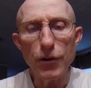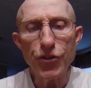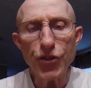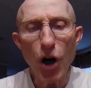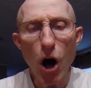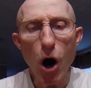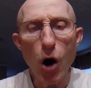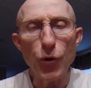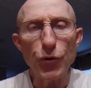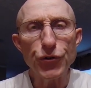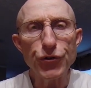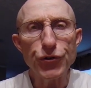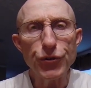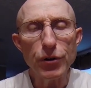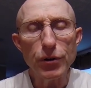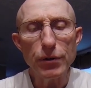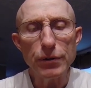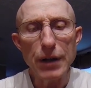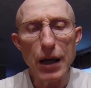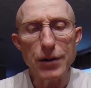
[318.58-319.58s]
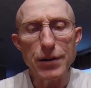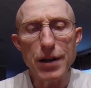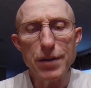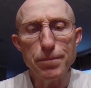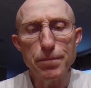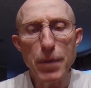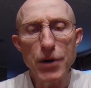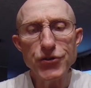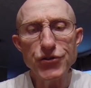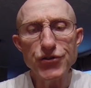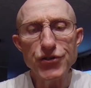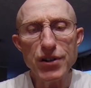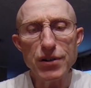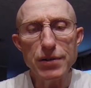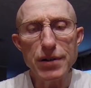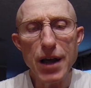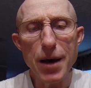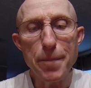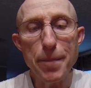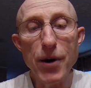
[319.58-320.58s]
thoughts, not
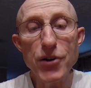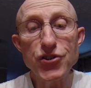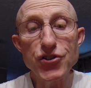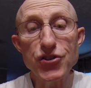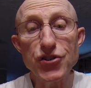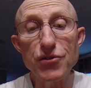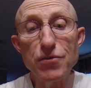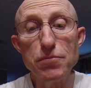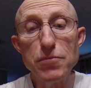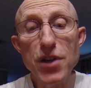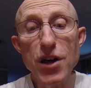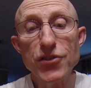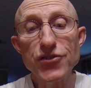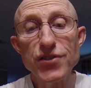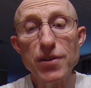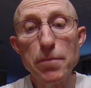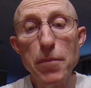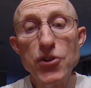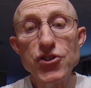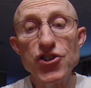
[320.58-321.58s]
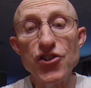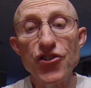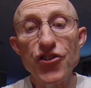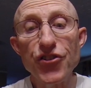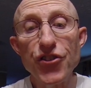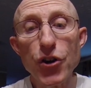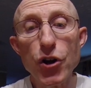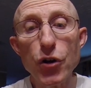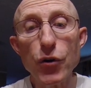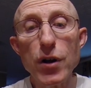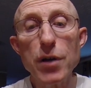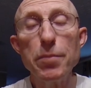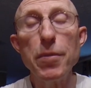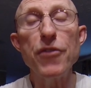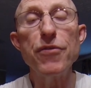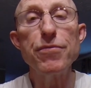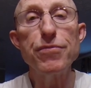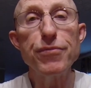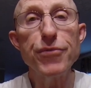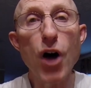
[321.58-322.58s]
so much as theory,
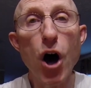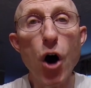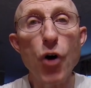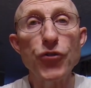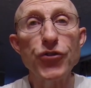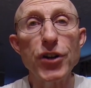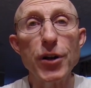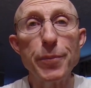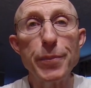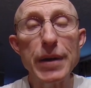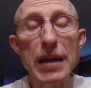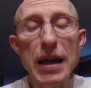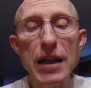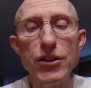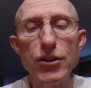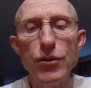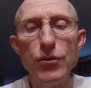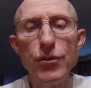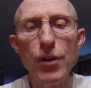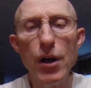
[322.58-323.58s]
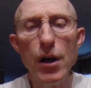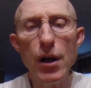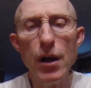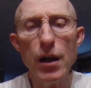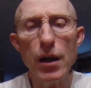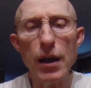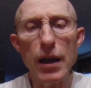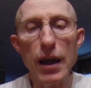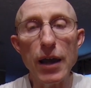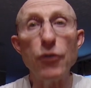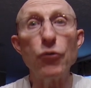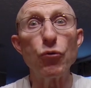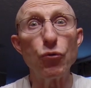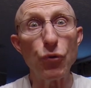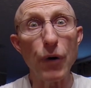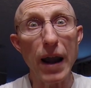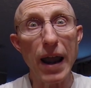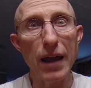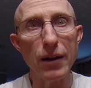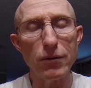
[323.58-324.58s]
but thoughts and opinions
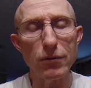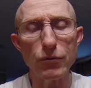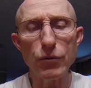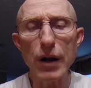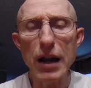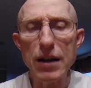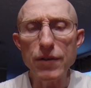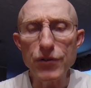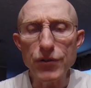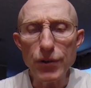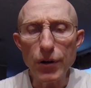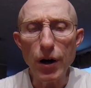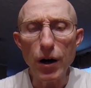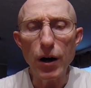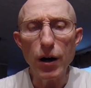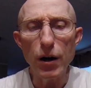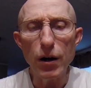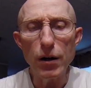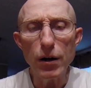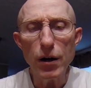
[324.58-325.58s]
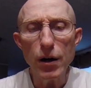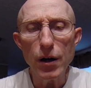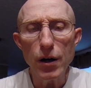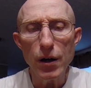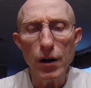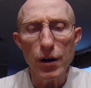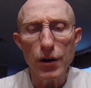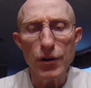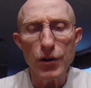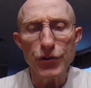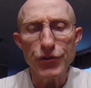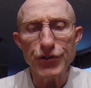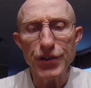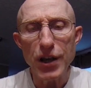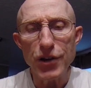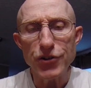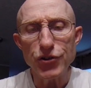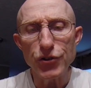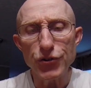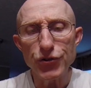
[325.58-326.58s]
and rant and rave
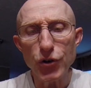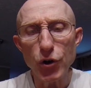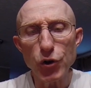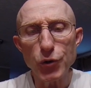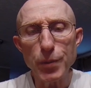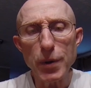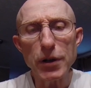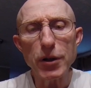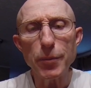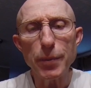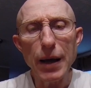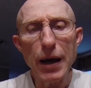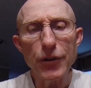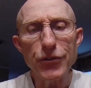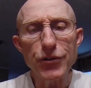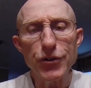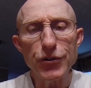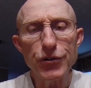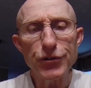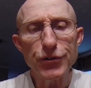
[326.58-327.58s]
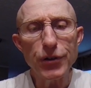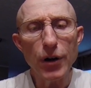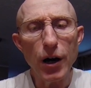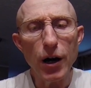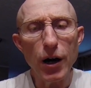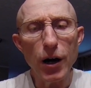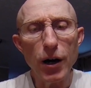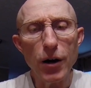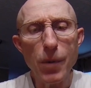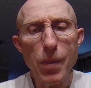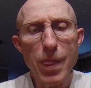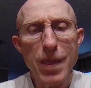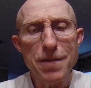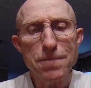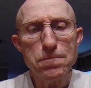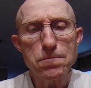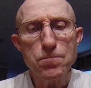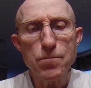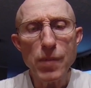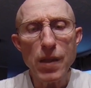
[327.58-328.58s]
session, so to speak, about this
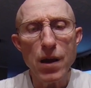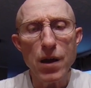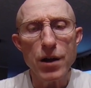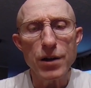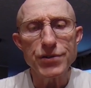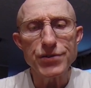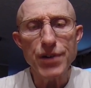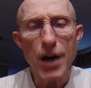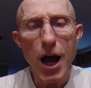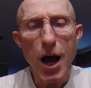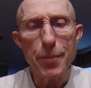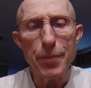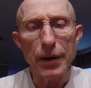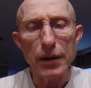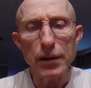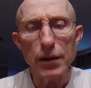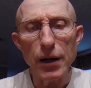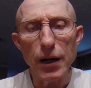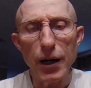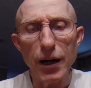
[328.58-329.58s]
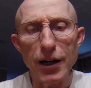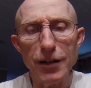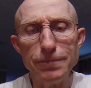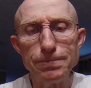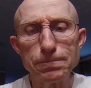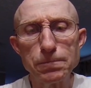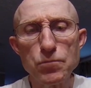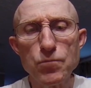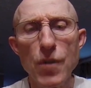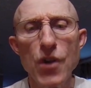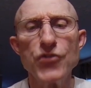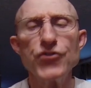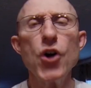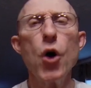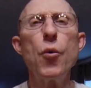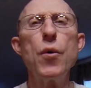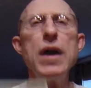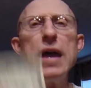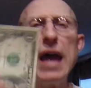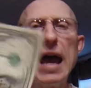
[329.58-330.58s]
topic.
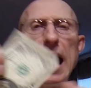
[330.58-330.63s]
So we